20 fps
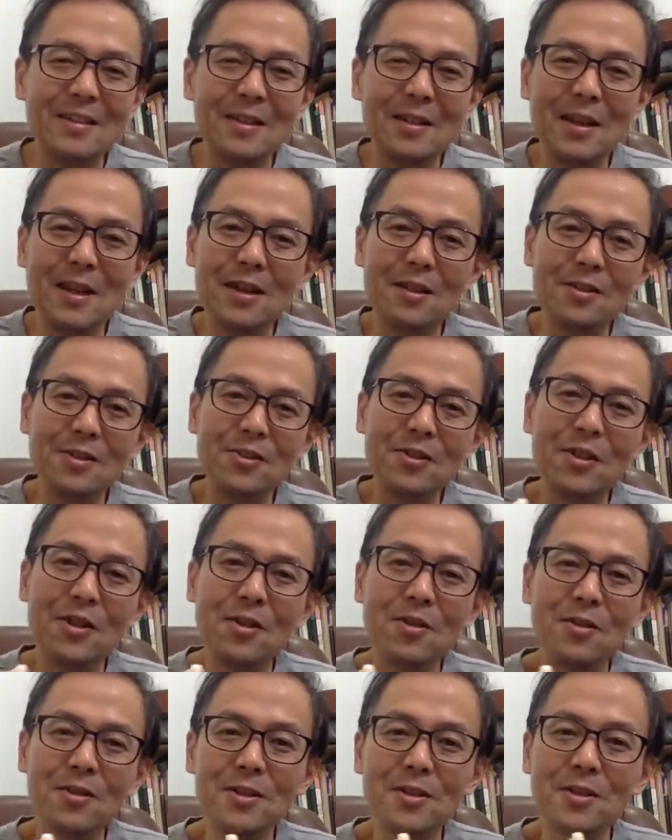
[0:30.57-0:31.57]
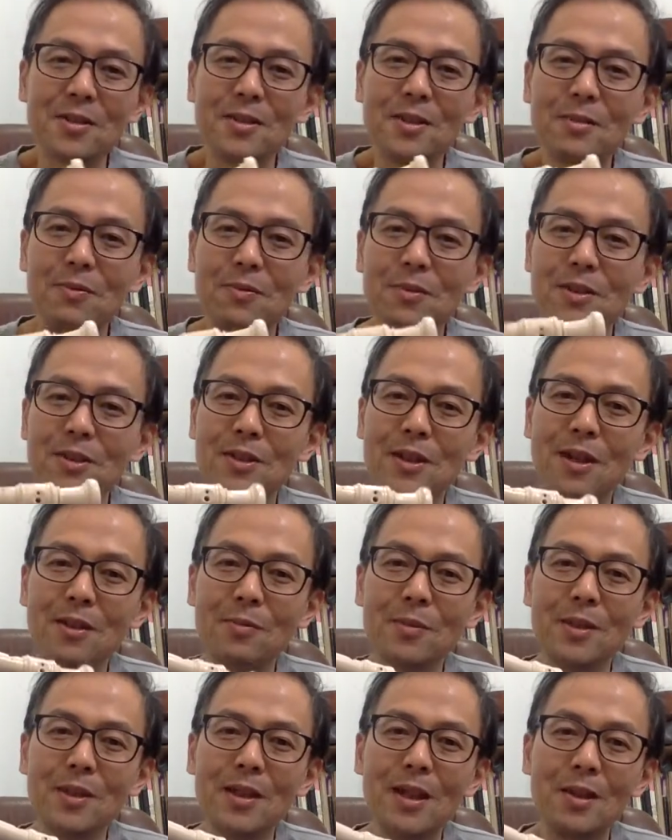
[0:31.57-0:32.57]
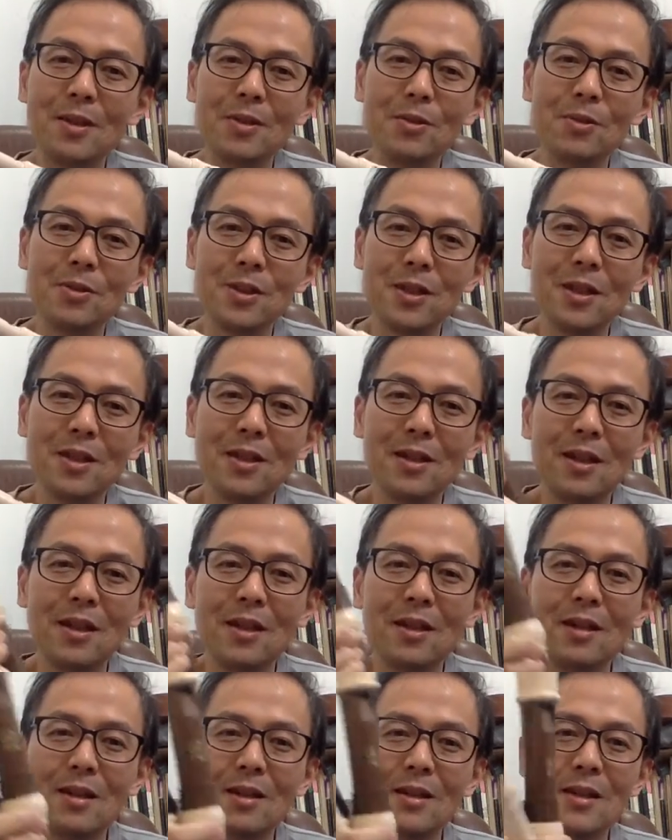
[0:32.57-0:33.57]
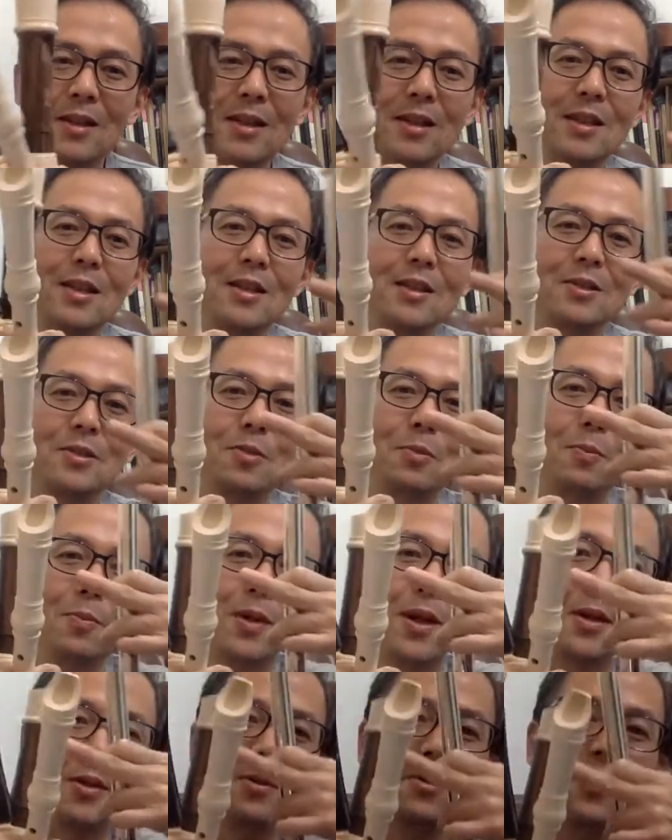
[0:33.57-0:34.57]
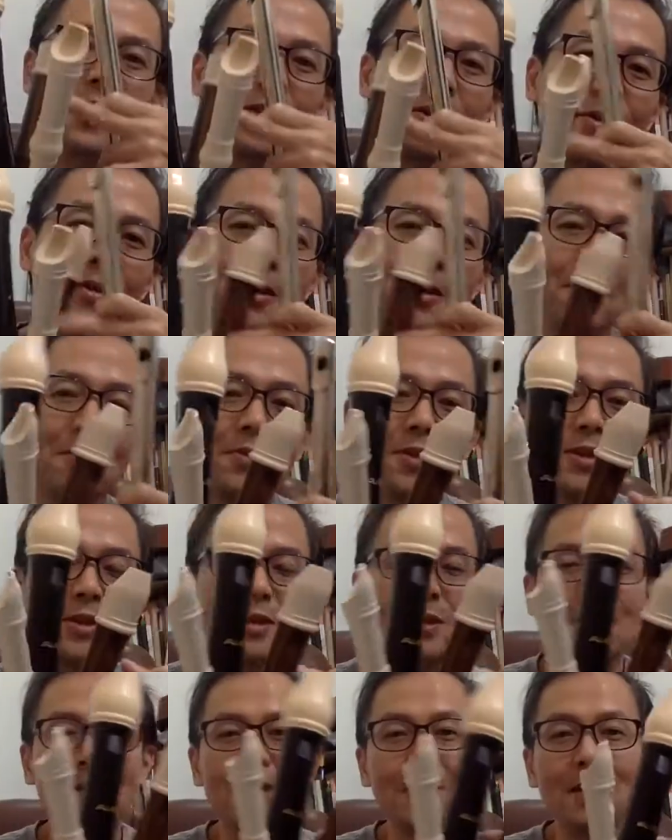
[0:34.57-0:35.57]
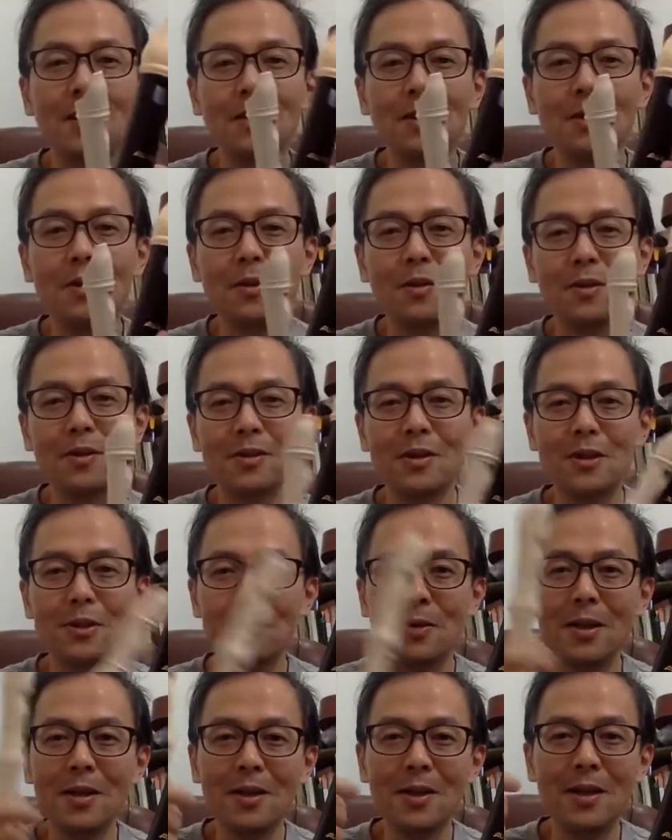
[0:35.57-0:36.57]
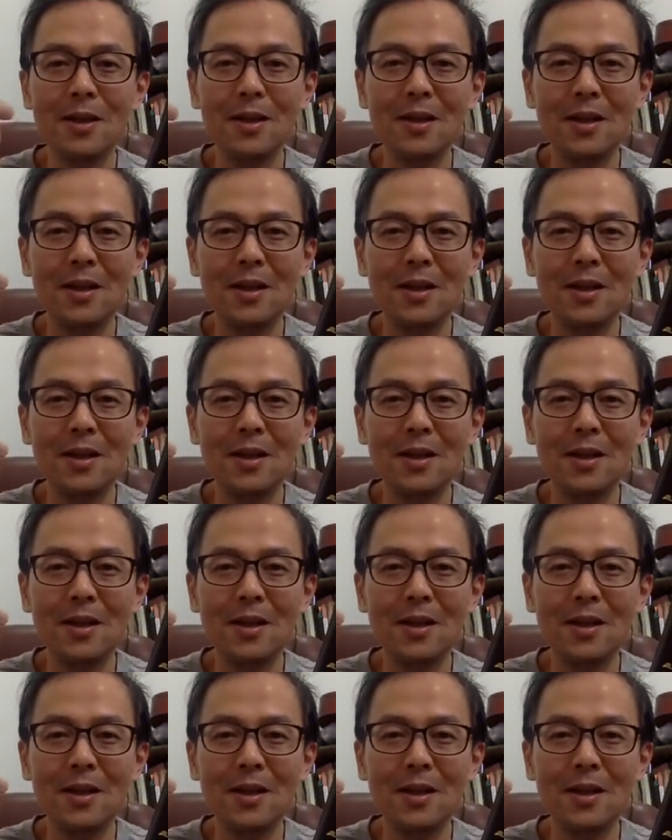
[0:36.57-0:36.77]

There are three recorders which I'll be there using. The soprano recorder, which is this one.